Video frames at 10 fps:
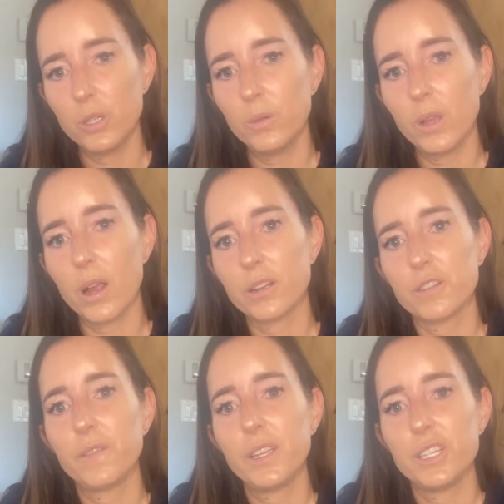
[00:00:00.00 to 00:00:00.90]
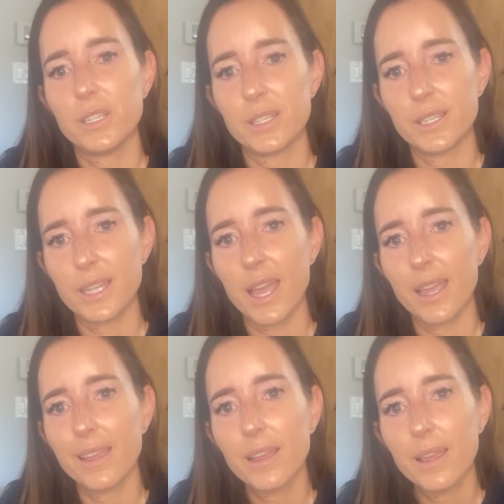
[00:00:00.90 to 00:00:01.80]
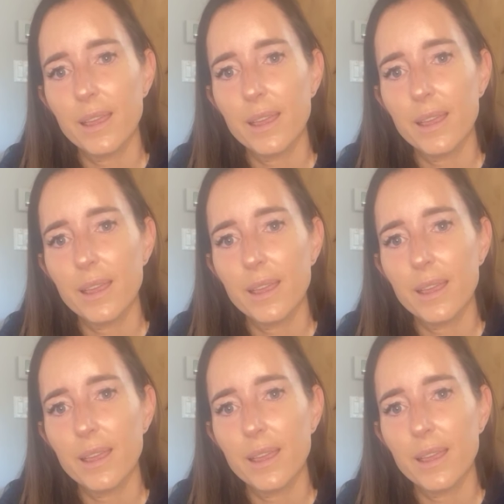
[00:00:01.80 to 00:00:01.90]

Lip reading: 2 large Fijis a day